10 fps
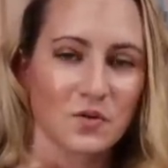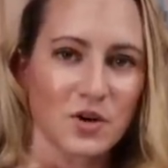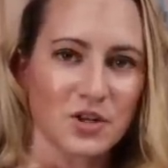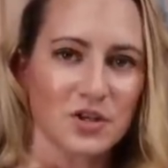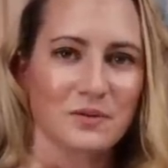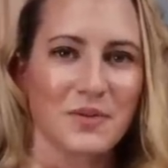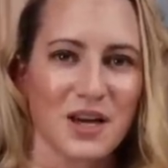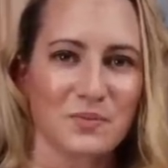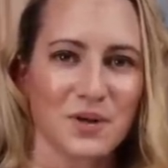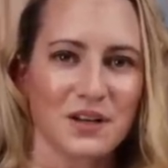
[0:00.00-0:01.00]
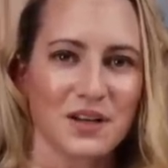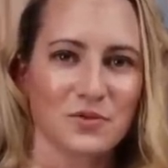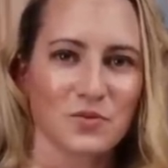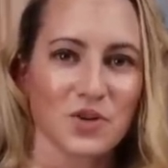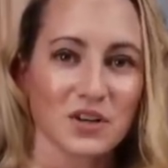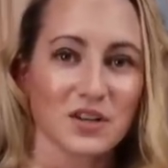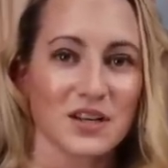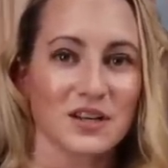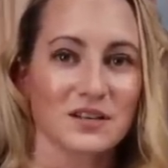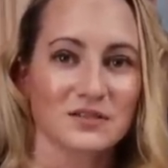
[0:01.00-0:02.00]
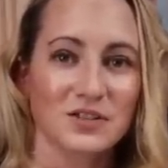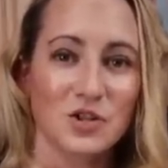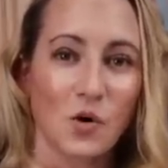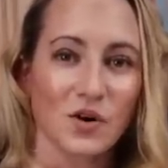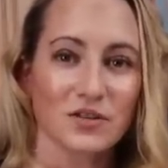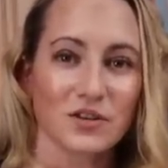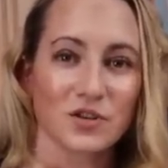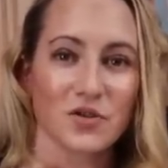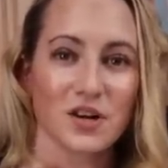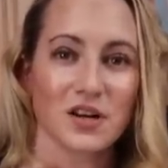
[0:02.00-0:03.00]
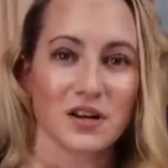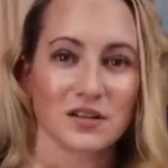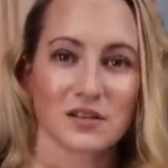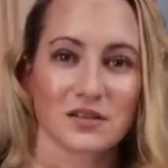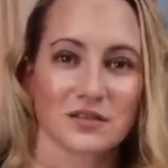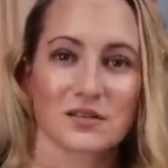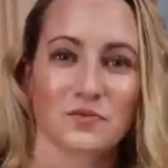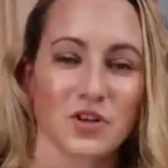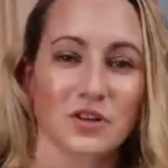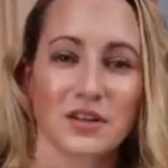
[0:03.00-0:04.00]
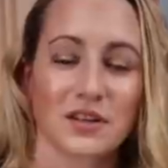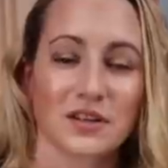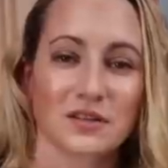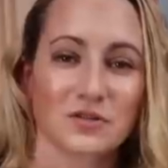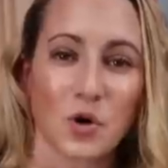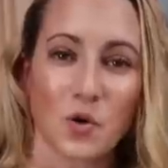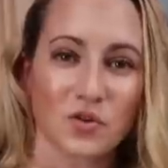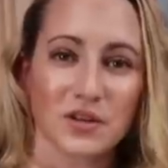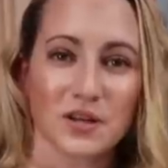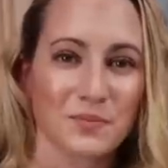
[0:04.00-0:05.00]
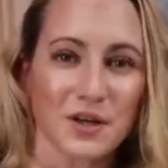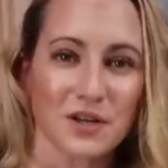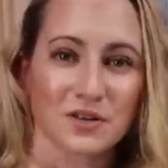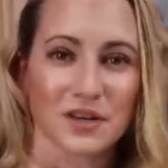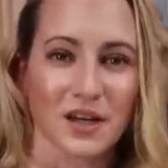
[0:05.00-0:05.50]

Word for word: which in my opinion, really no other ingredient really can totally compare to